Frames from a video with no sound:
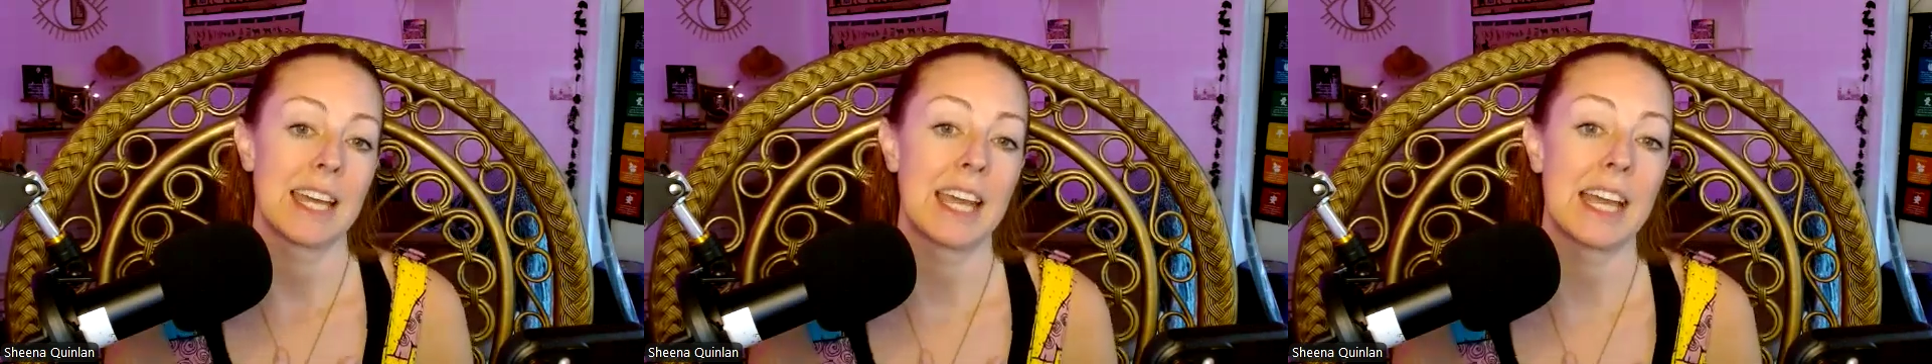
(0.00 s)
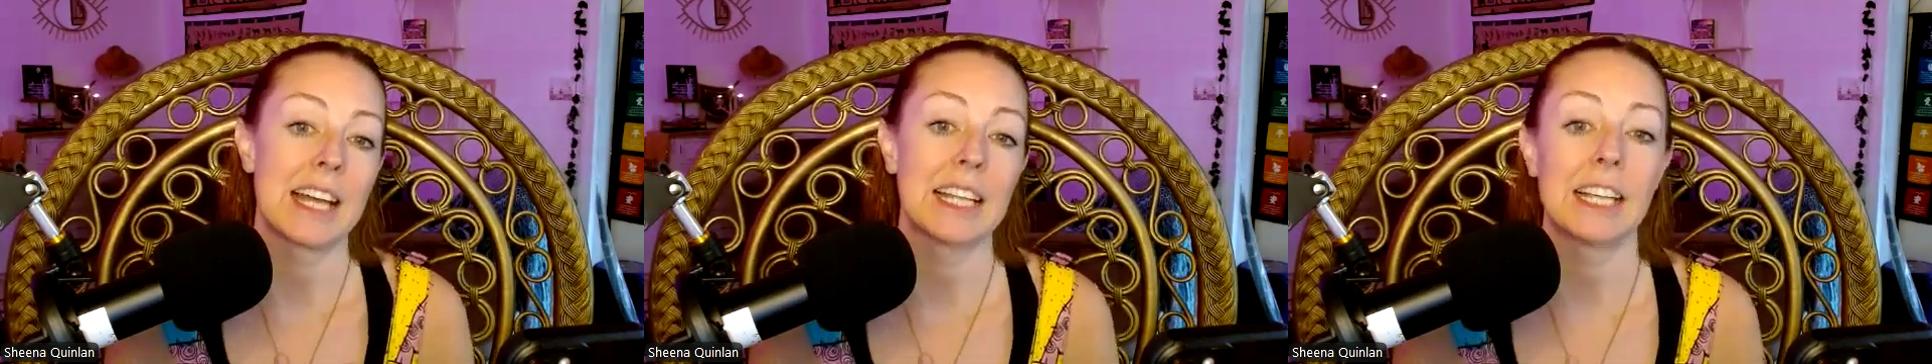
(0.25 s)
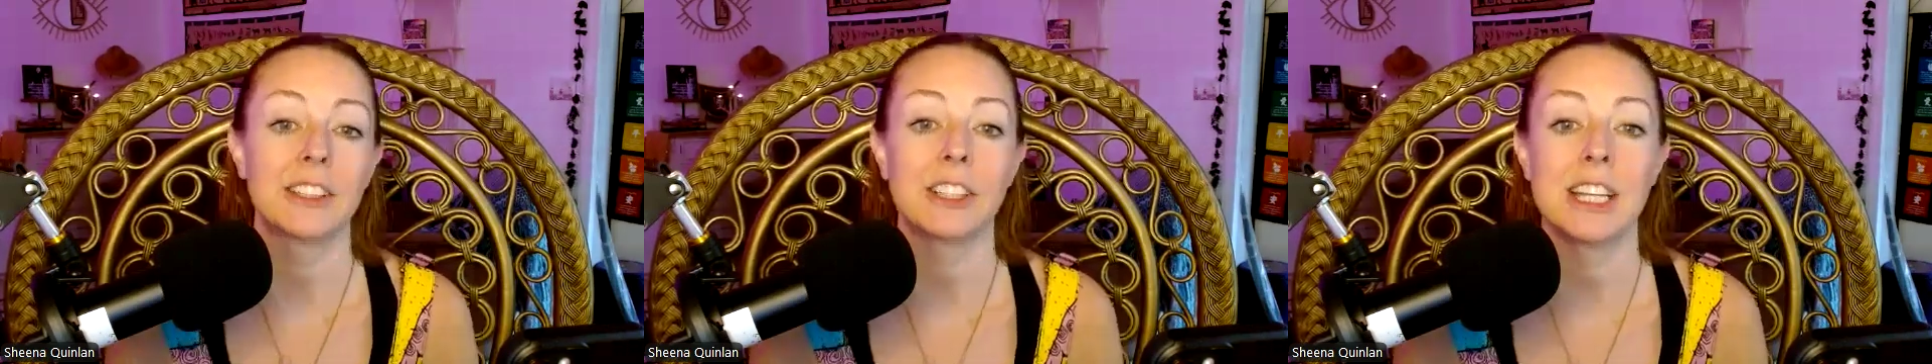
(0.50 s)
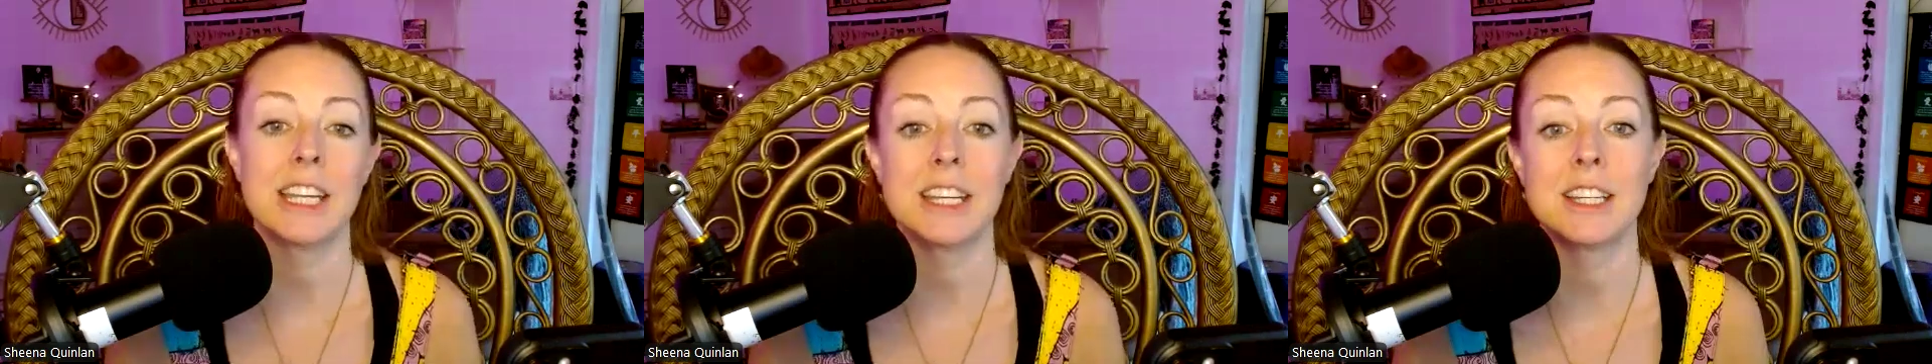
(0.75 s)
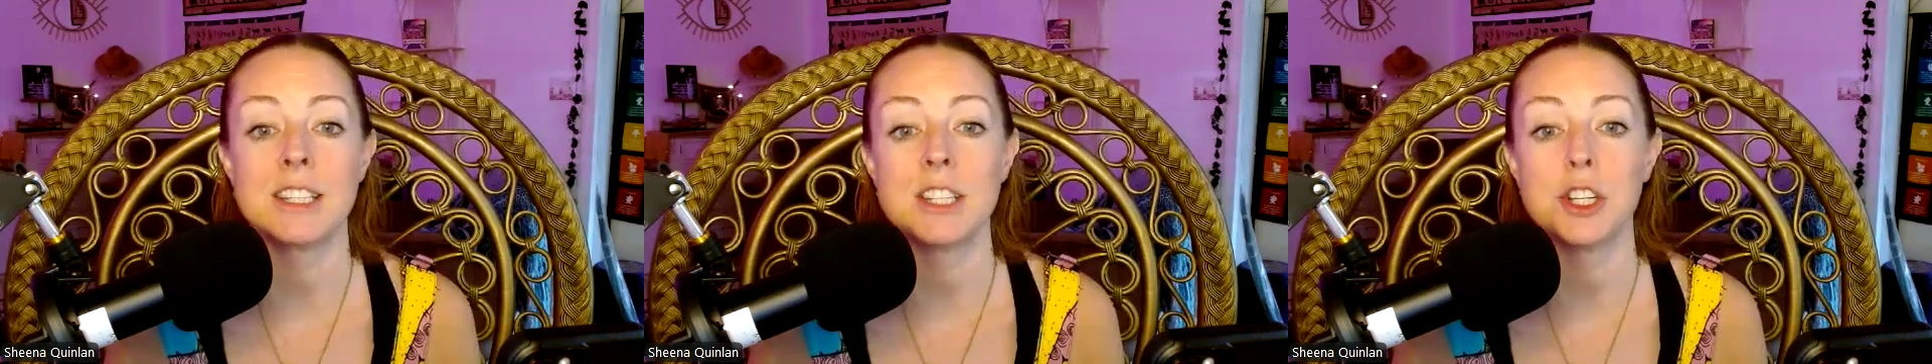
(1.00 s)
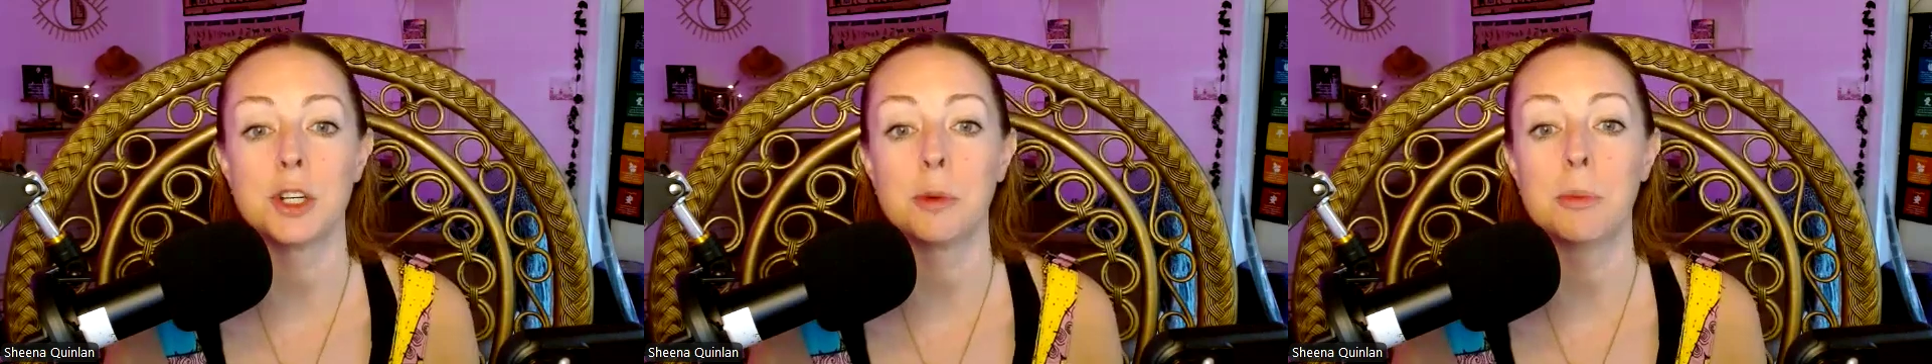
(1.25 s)
and clarity
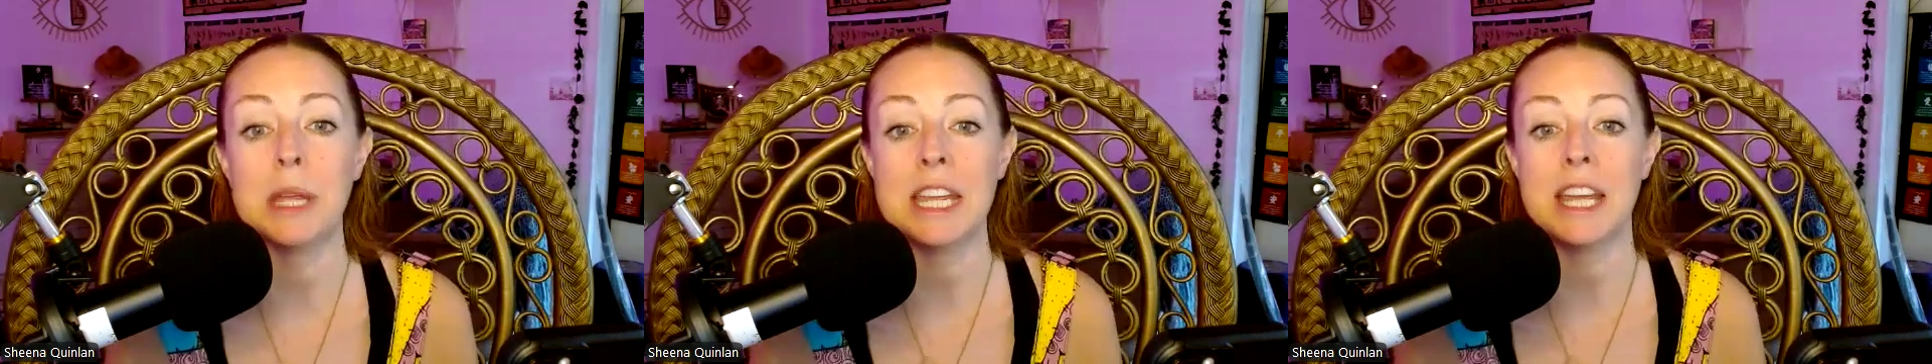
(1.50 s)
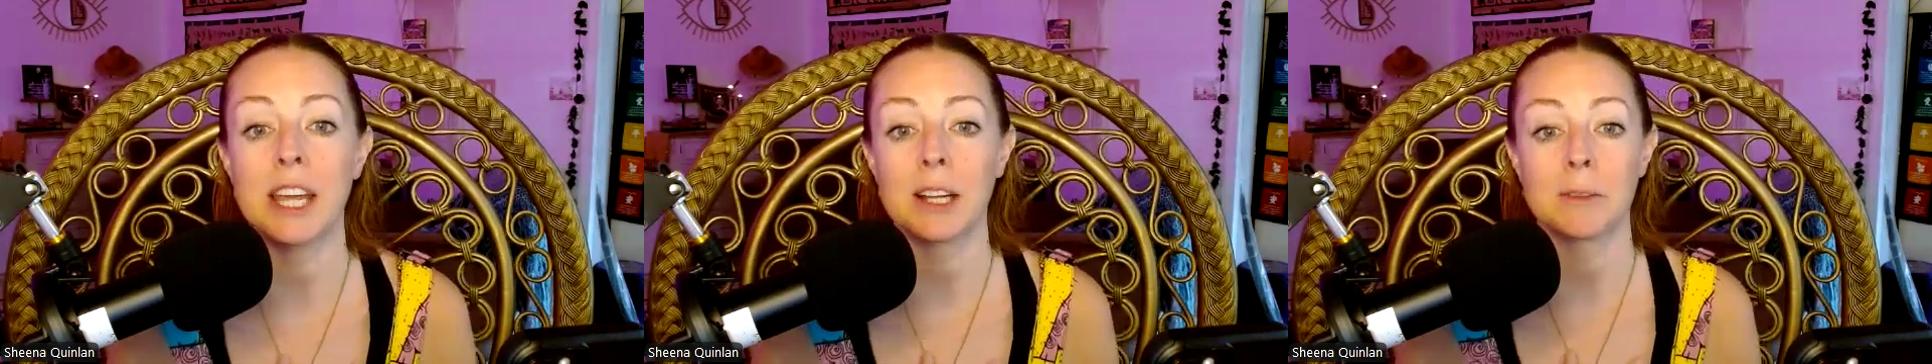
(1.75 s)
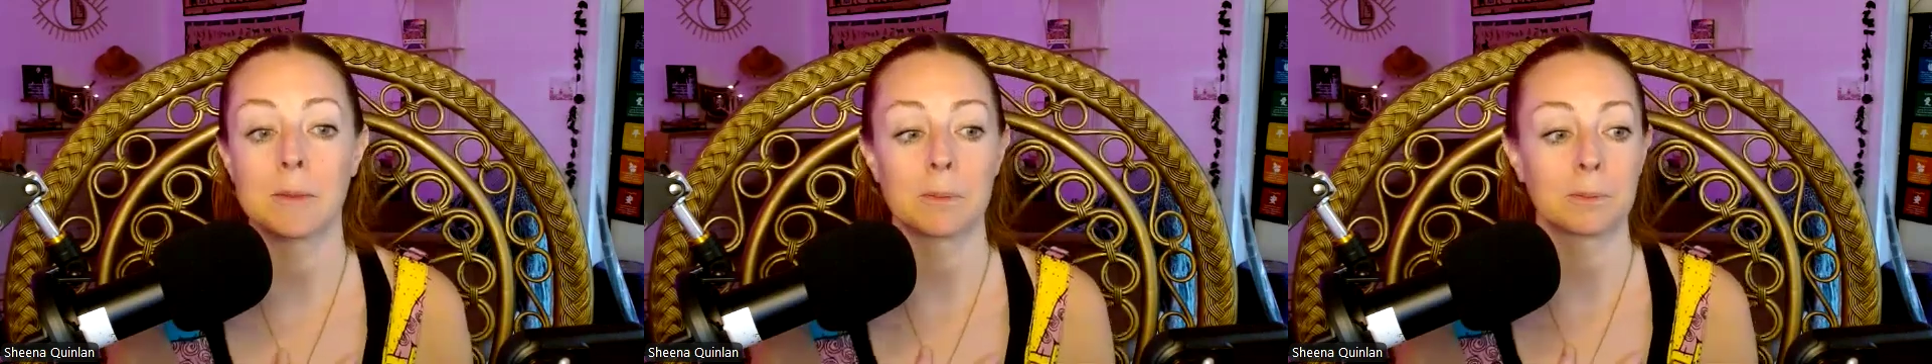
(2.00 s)
into your being.